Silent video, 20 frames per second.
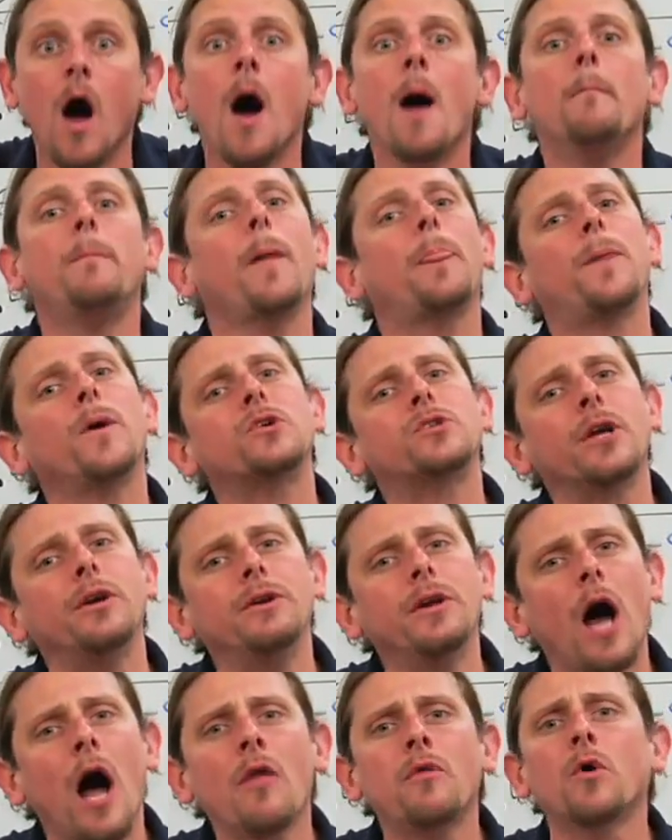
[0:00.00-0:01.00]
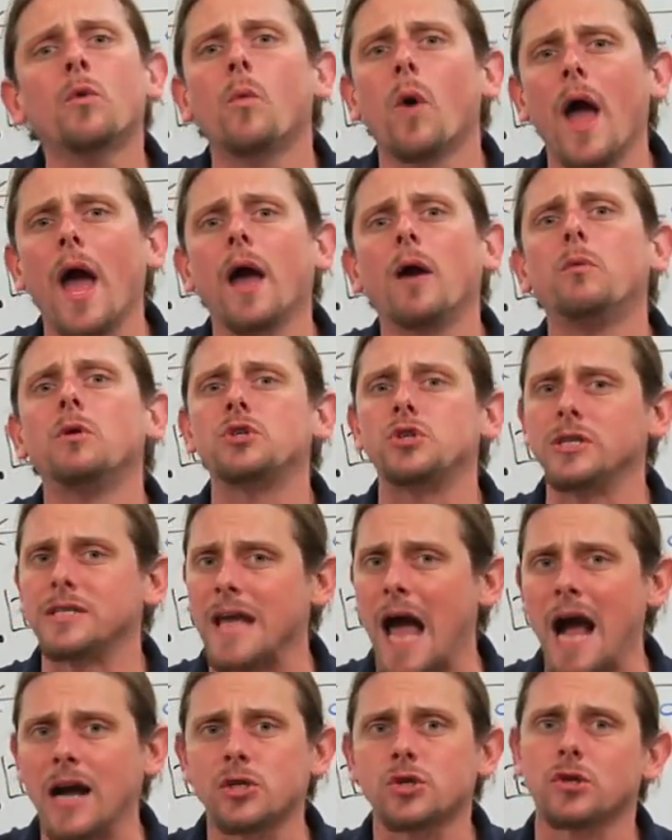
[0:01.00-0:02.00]
But there's another way which is
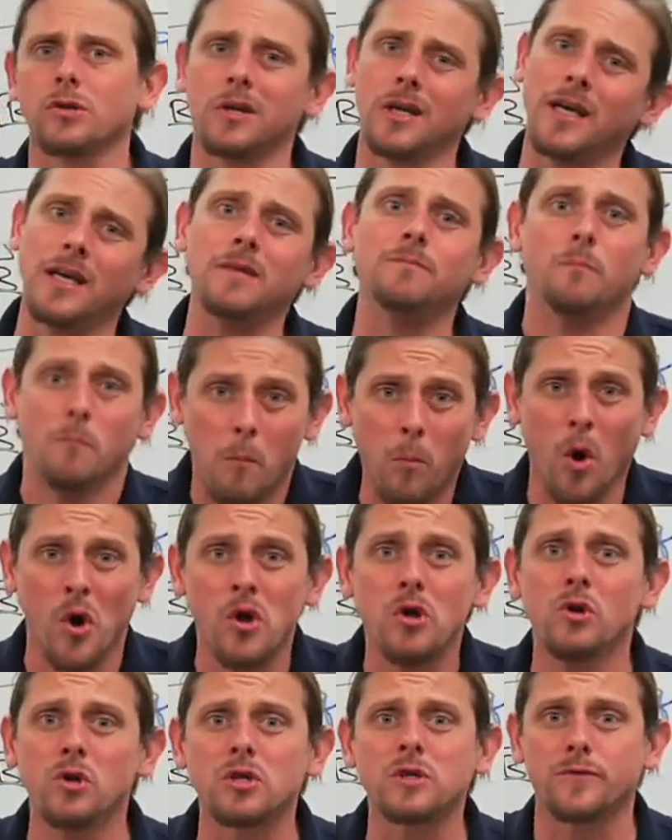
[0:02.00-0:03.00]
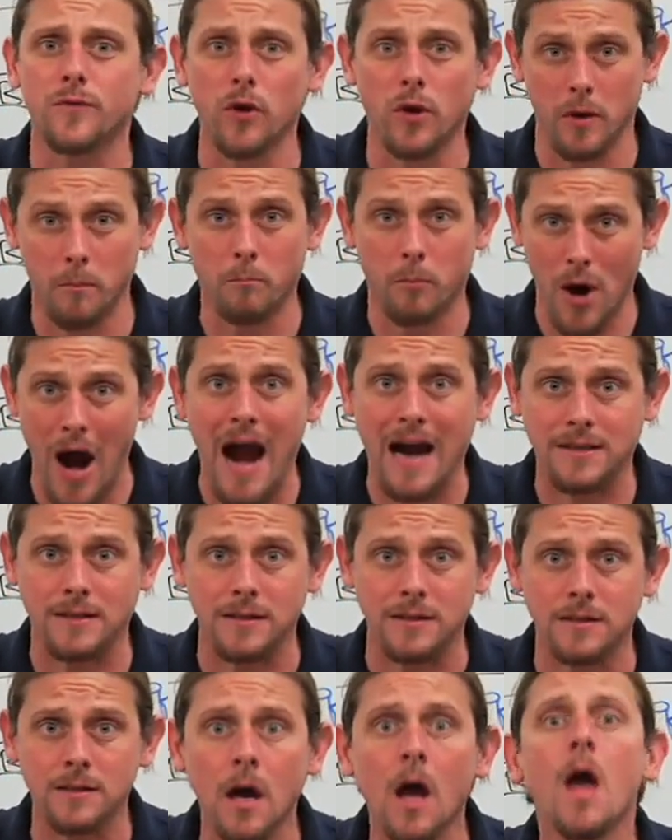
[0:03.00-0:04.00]
actually more useful in
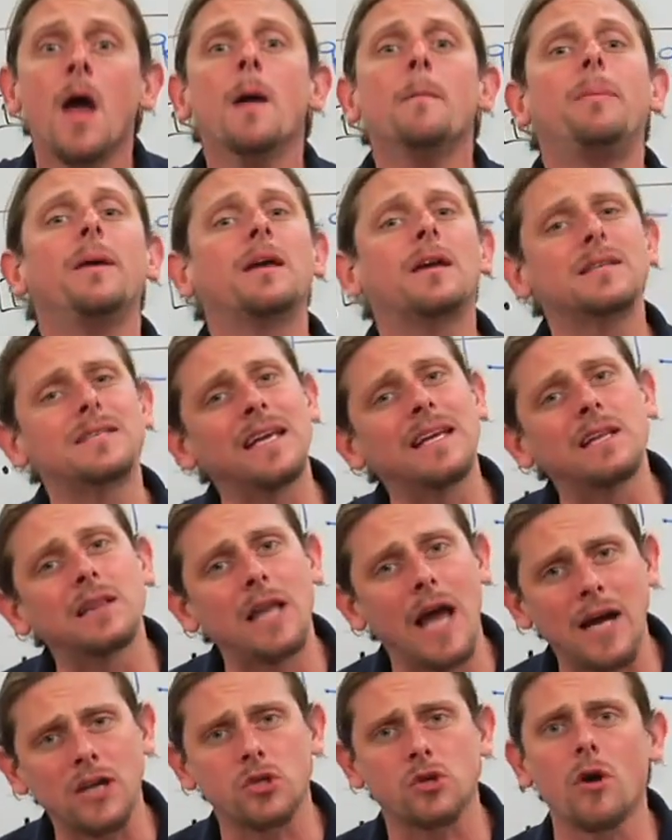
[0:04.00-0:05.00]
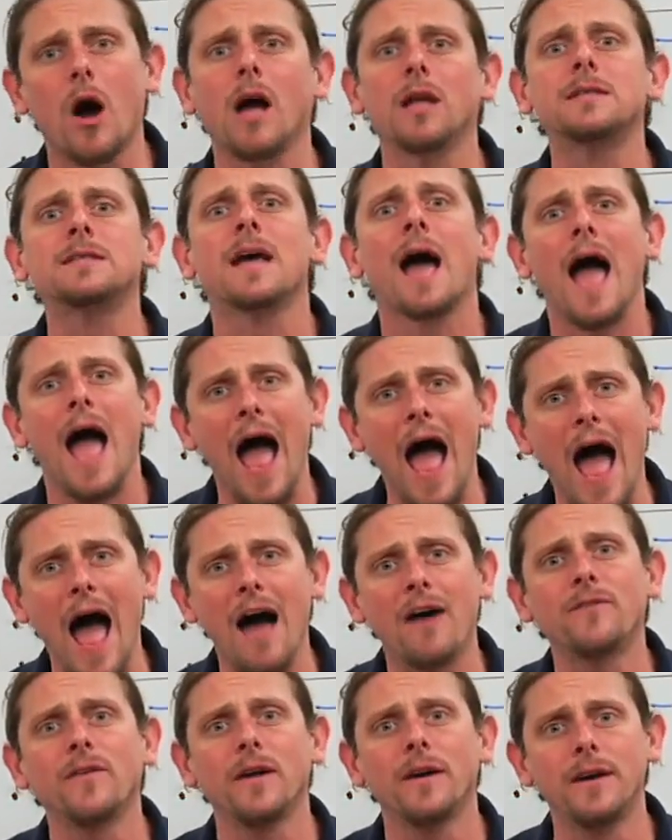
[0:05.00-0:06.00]
practice because electrons
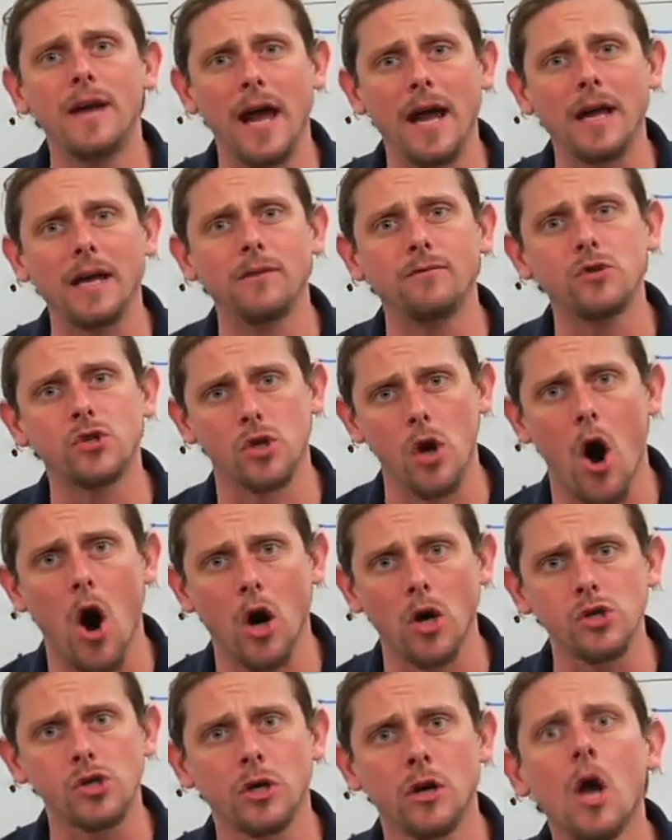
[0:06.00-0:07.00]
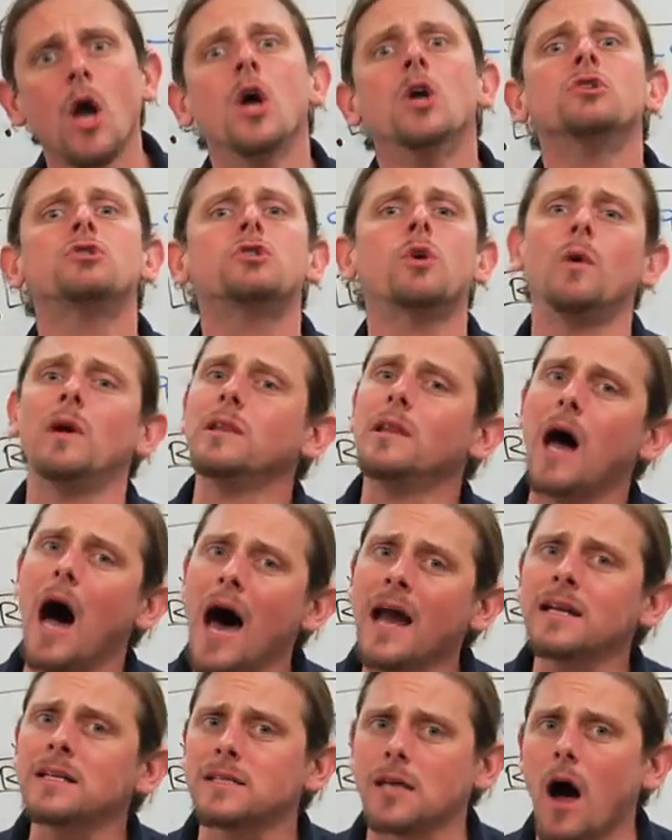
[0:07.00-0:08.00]
have negative charge. So a lot
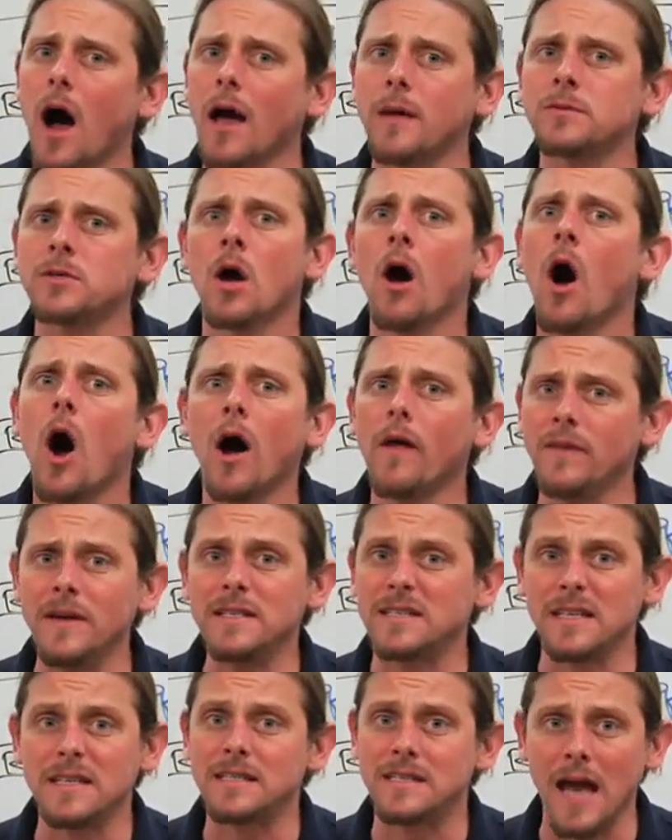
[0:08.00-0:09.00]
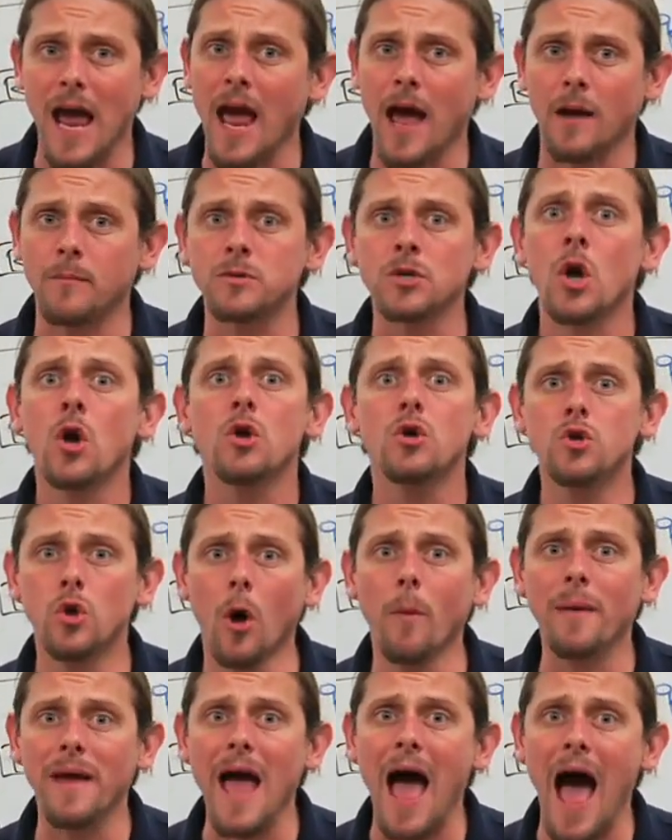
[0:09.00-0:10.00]
of times on these exams, you'll
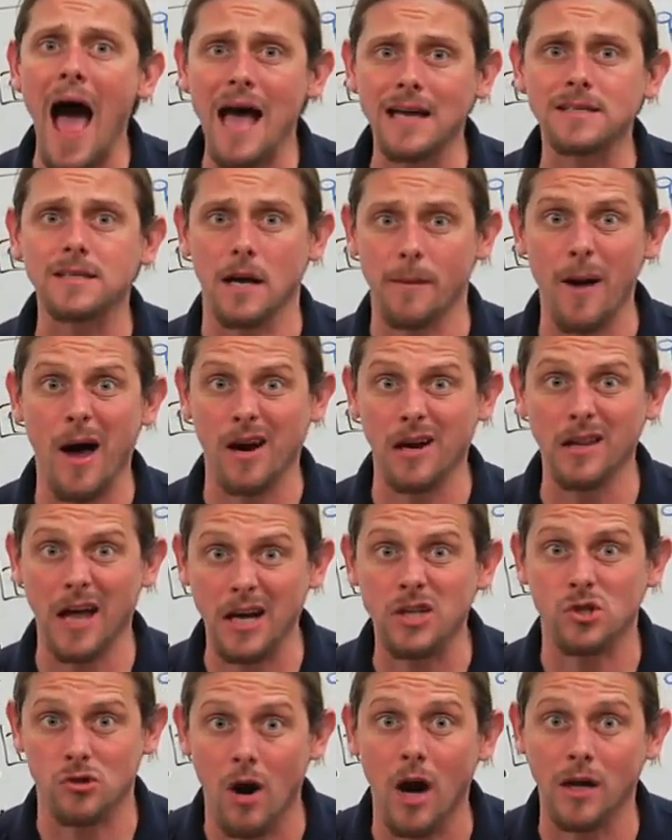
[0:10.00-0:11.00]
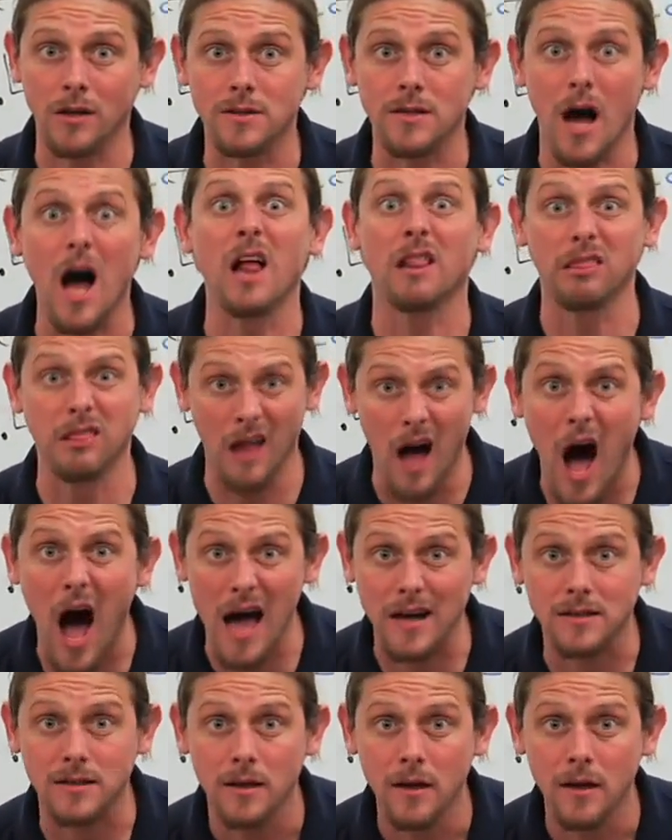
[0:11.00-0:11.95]
be asked about electrons a lot.